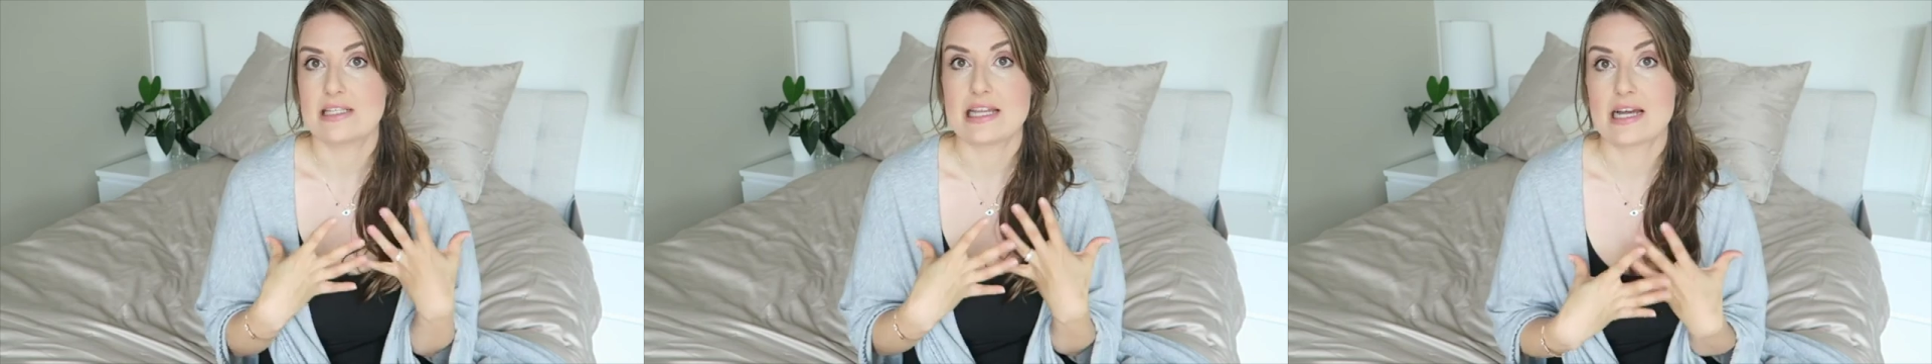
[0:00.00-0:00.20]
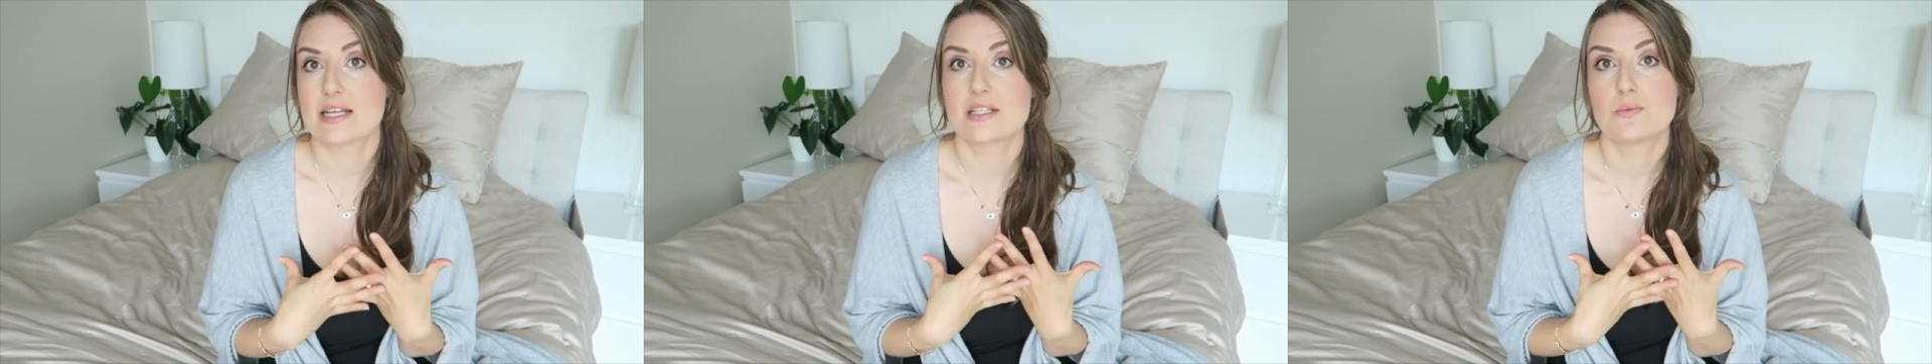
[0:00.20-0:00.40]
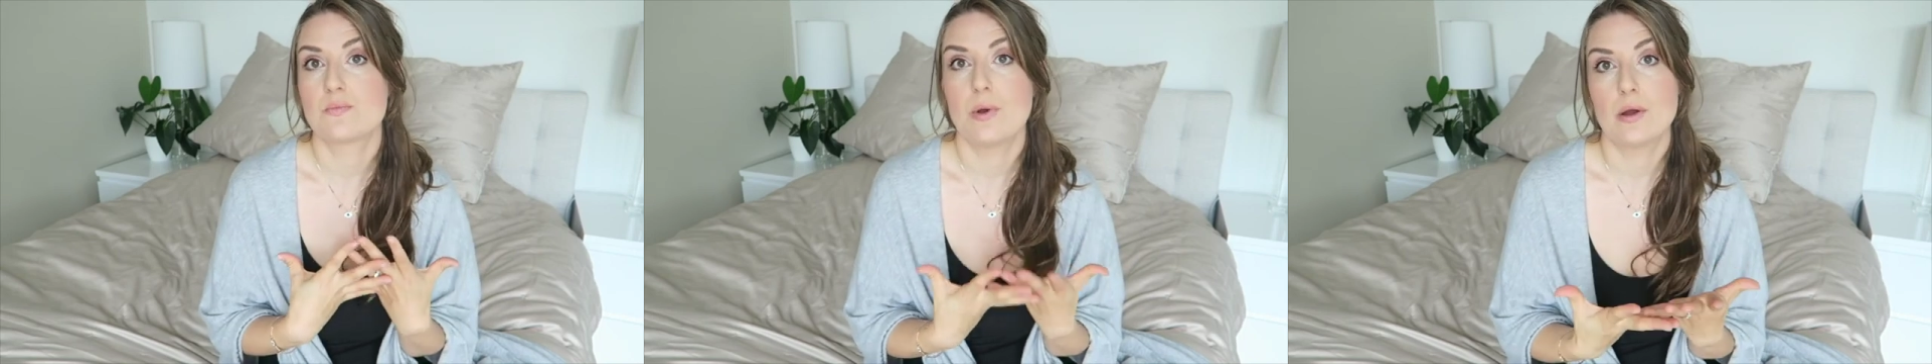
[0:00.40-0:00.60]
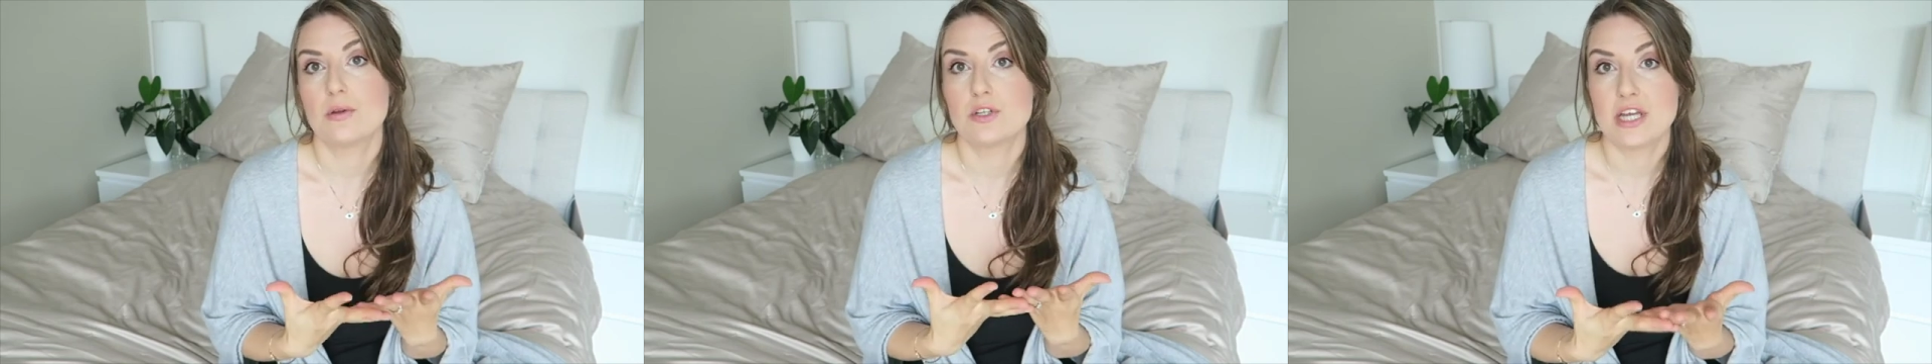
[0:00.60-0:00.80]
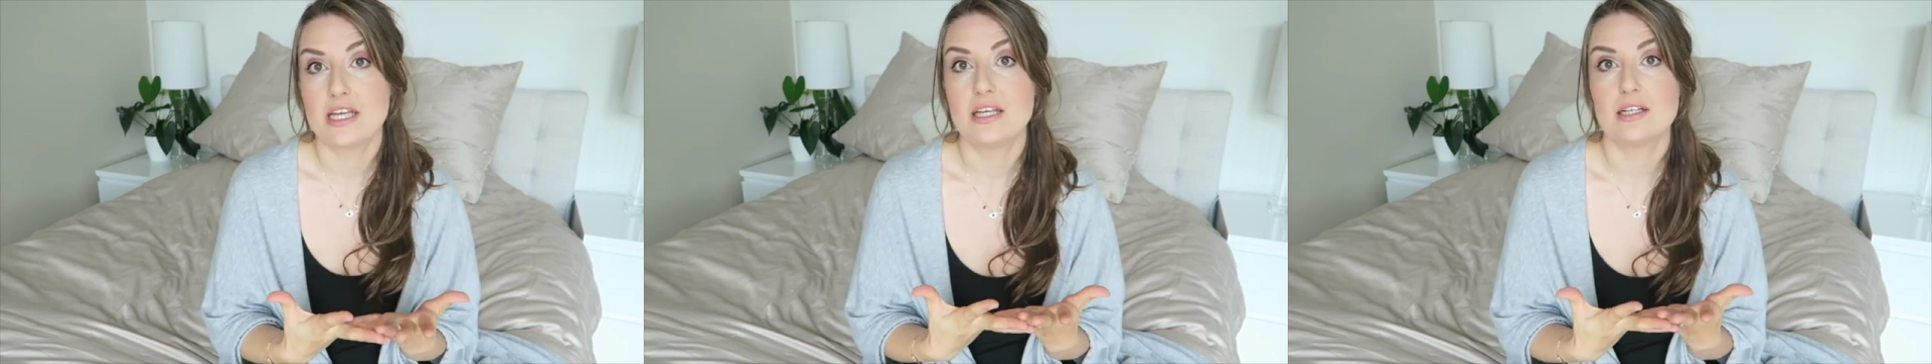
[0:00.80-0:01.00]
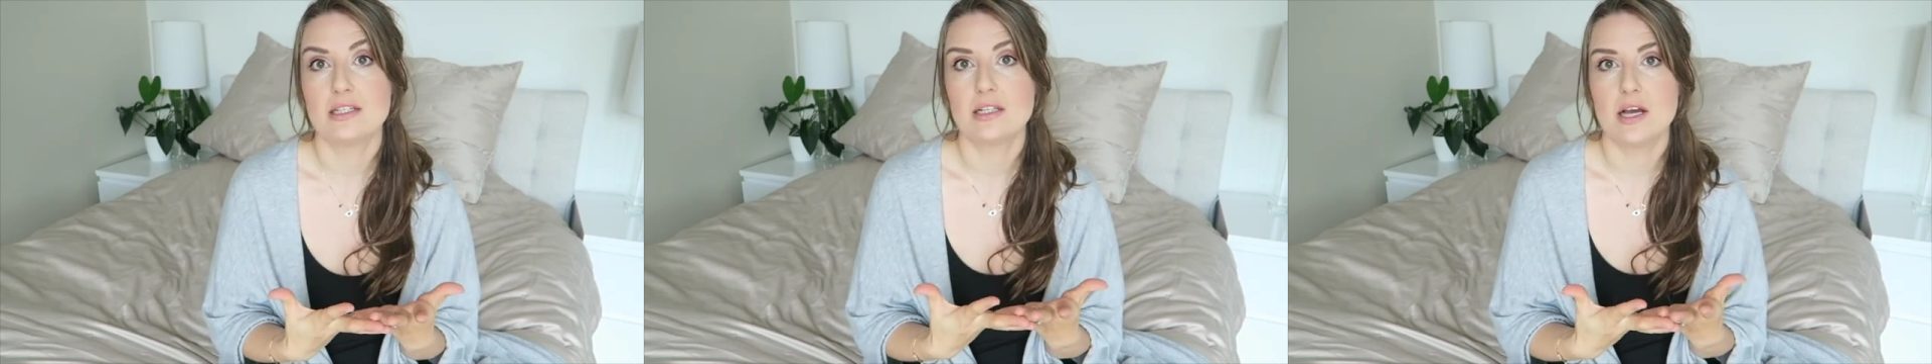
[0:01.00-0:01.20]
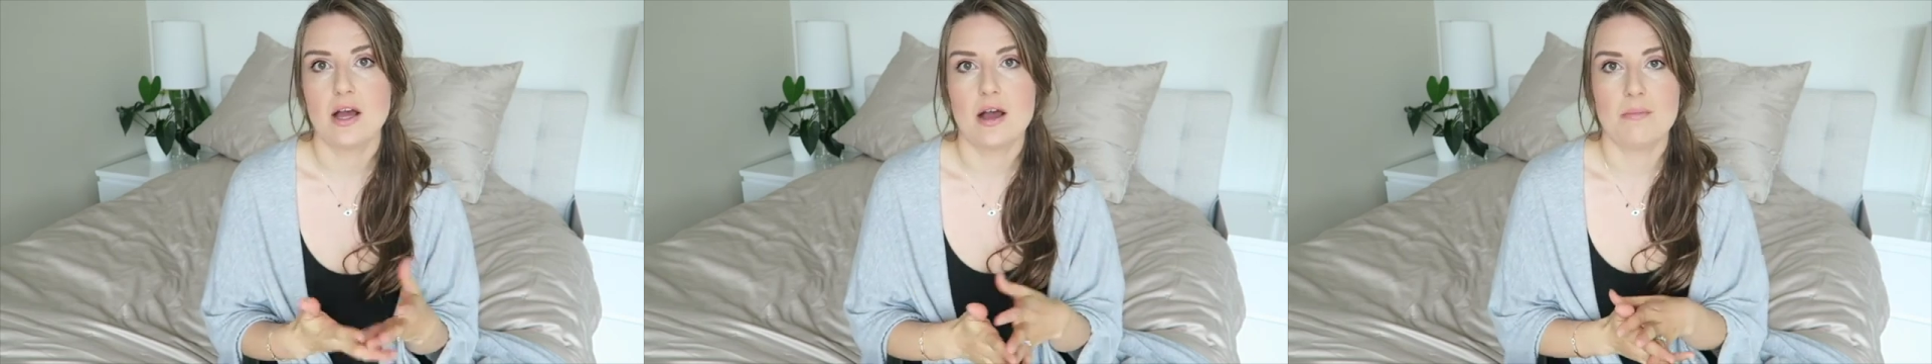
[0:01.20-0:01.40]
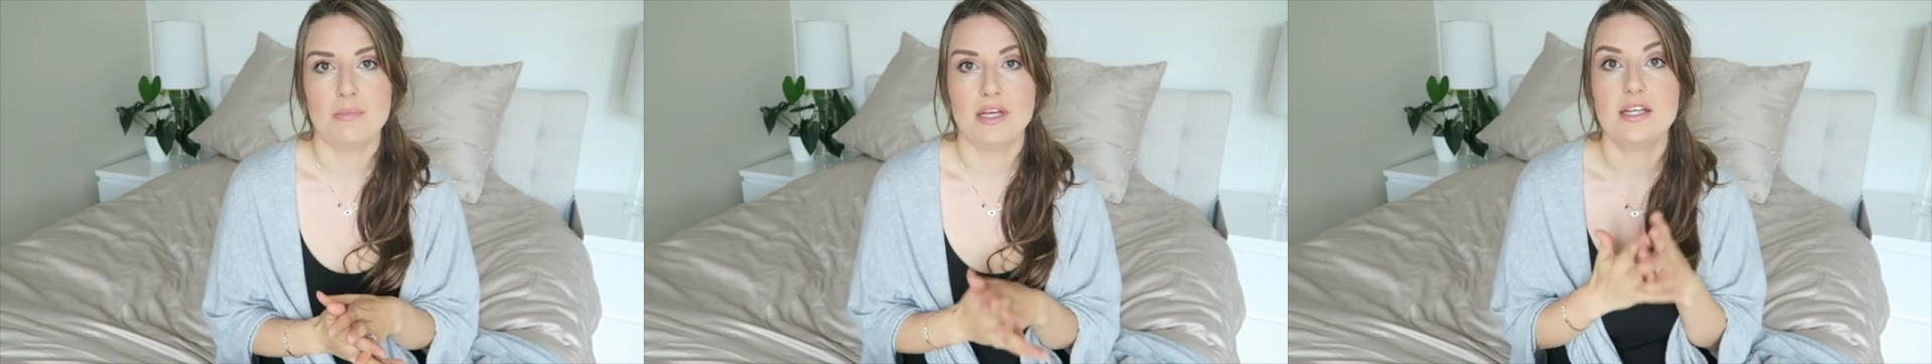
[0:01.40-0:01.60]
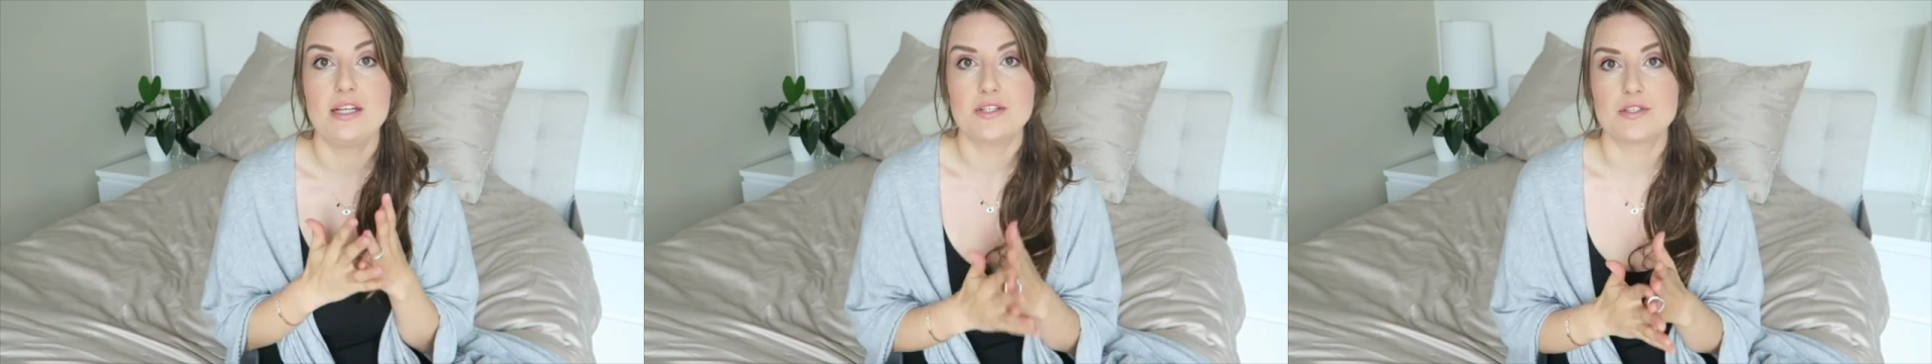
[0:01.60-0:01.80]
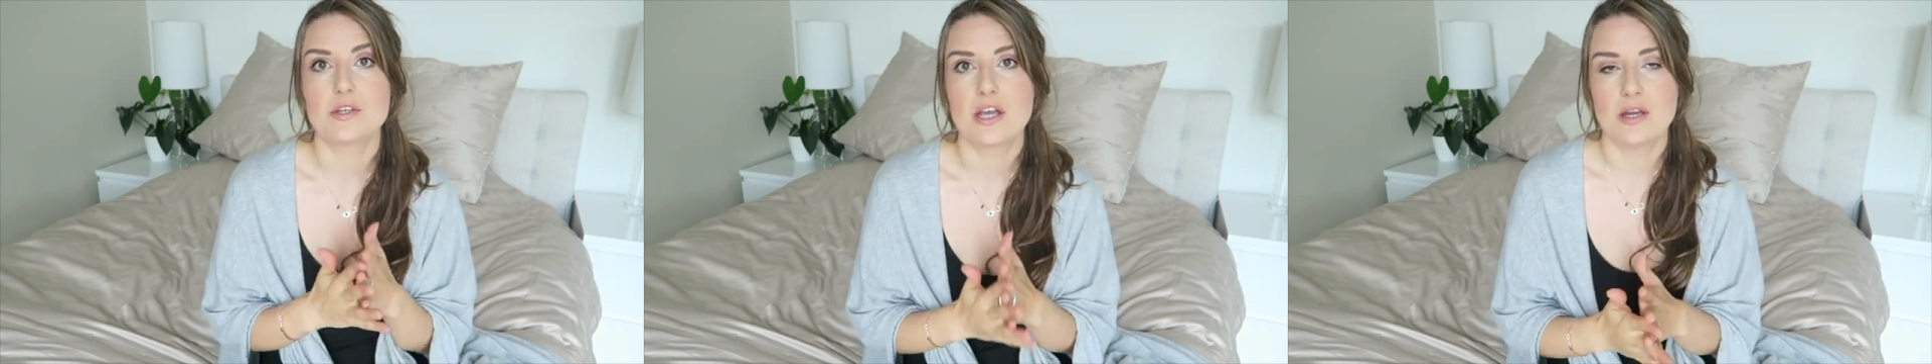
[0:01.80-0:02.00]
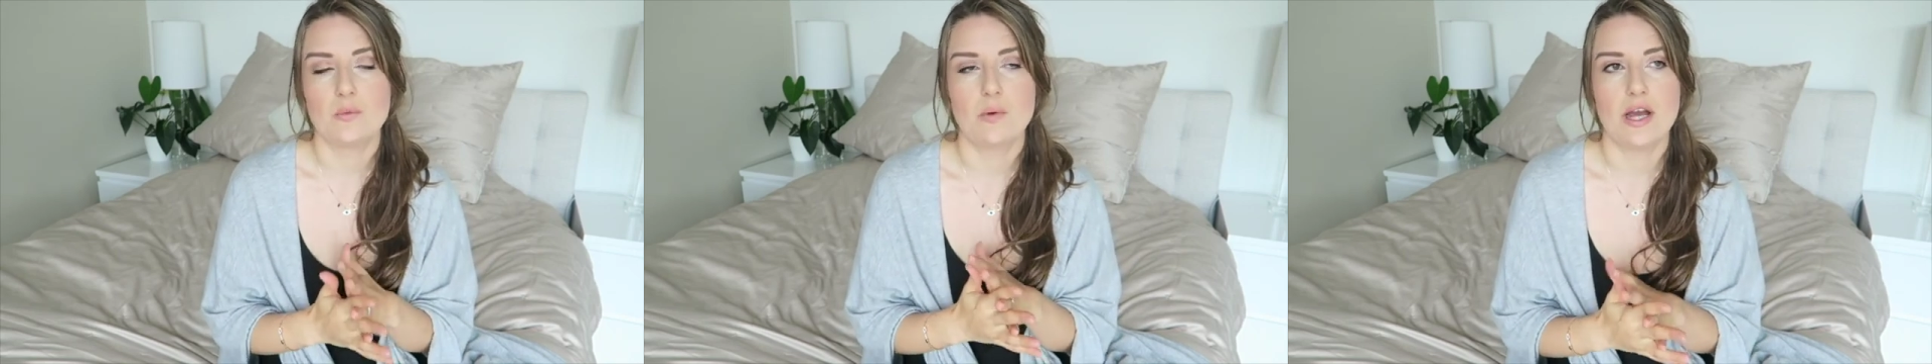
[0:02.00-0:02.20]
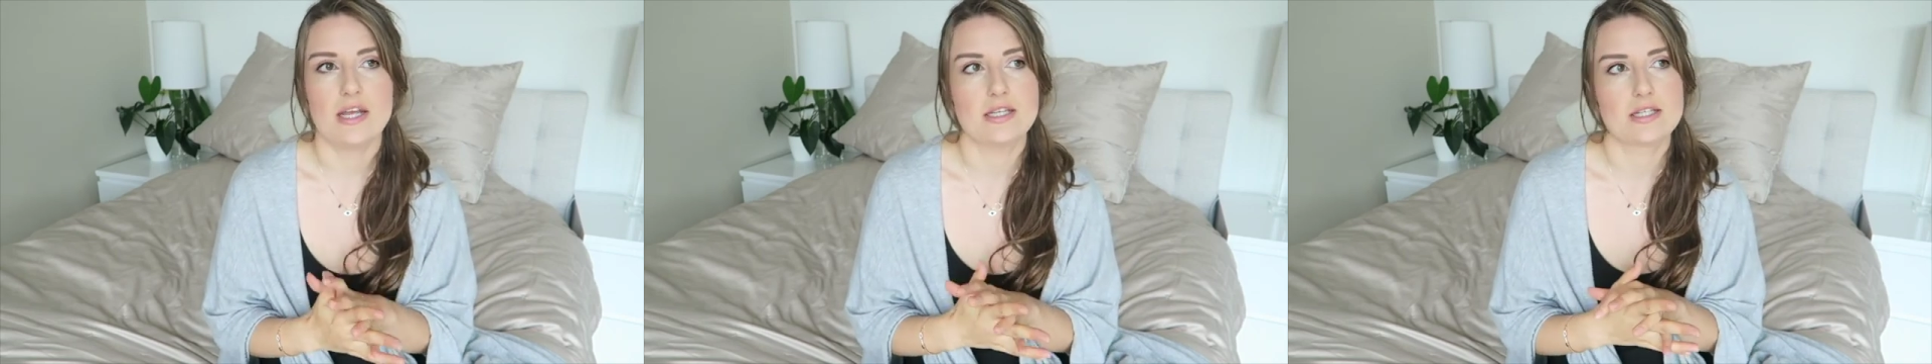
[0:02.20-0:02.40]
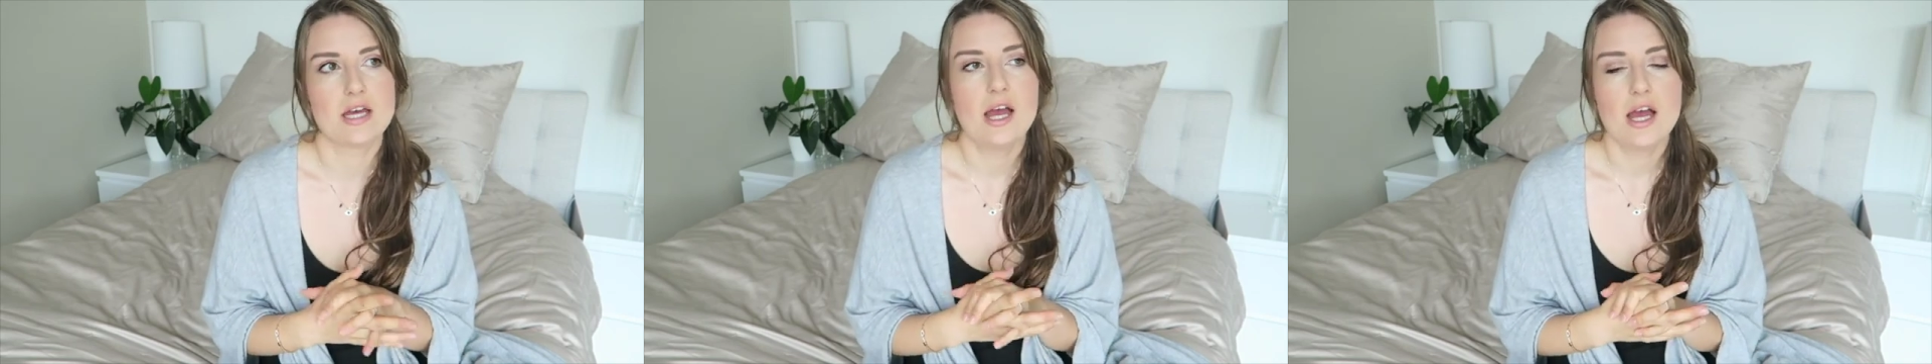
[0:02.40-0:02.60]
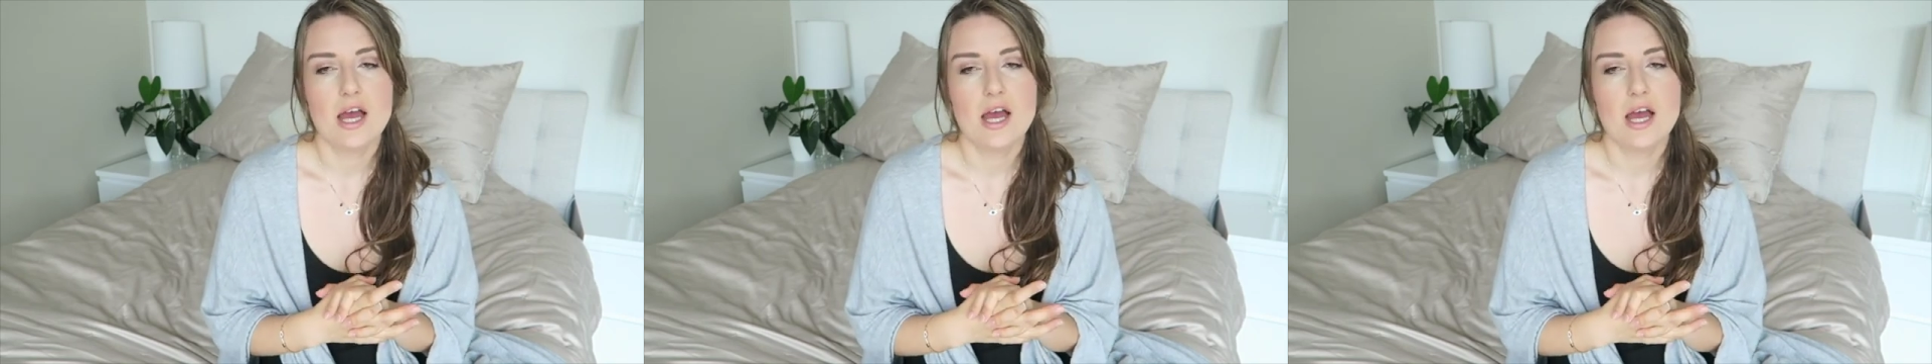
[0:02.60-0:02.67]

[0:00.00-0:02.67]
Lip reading: his lungs won't heal. He needs to gain weight.